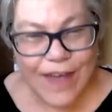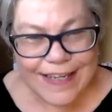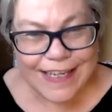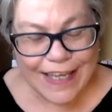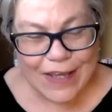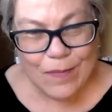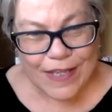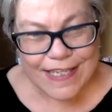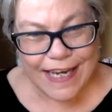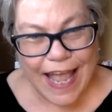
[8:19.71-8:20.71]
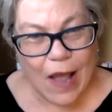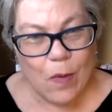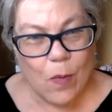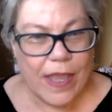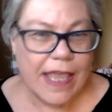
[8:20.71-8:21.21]
affecting humans and
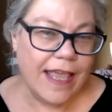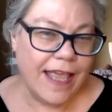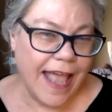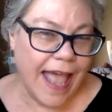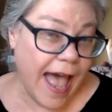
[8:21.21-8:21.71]
how we